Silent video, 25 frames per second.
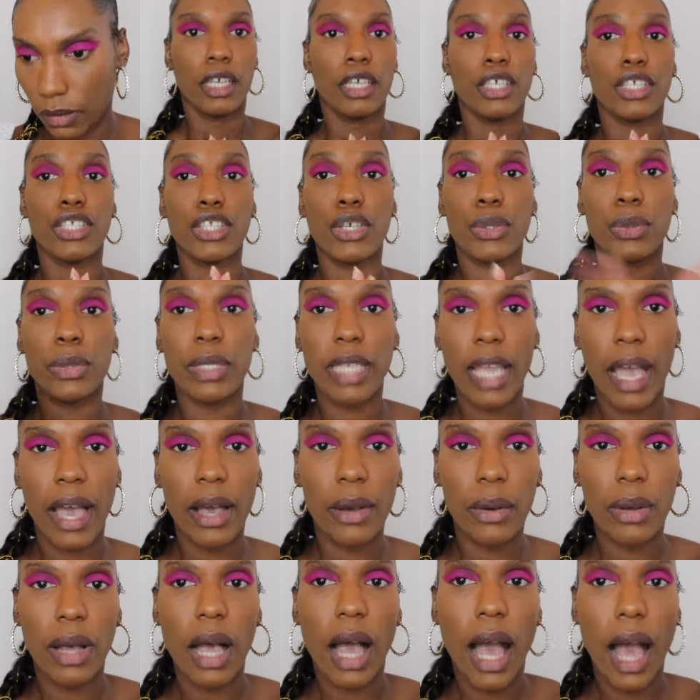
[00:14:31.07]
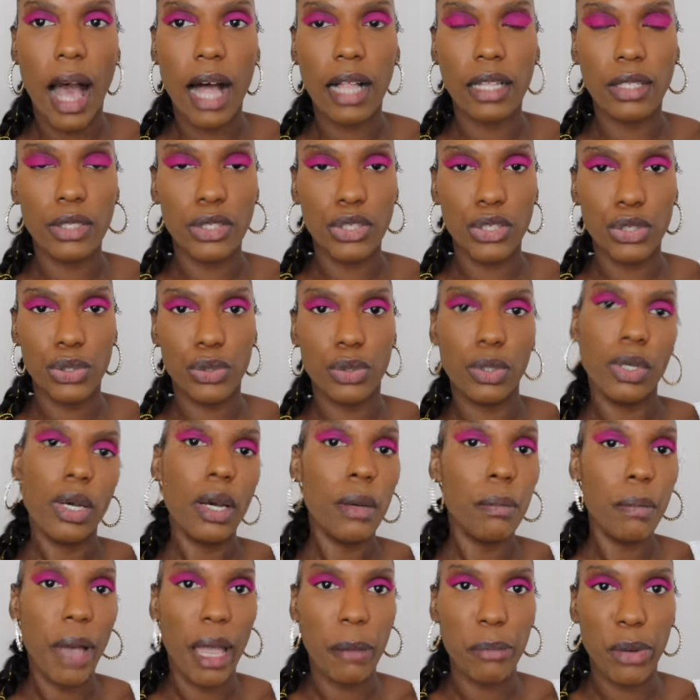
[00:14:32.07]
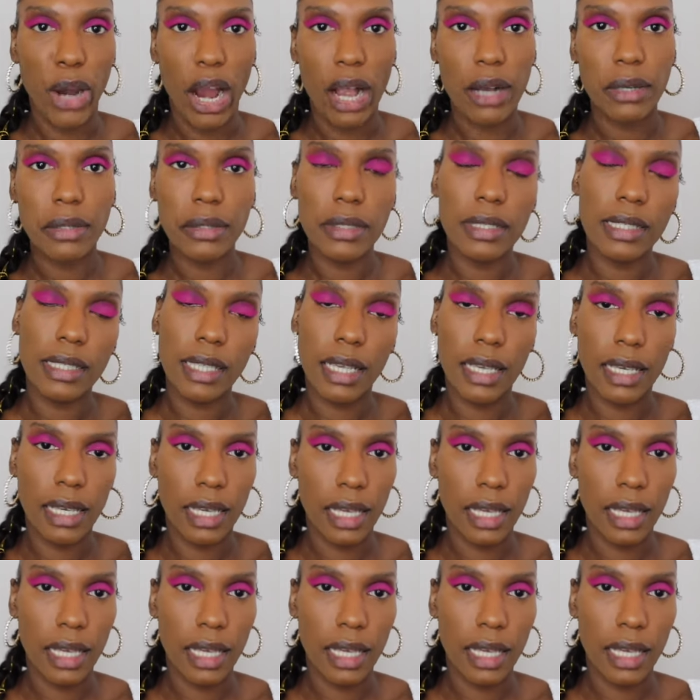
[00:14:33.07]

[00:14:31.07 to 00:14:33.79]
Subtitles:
So now I'll do my brows.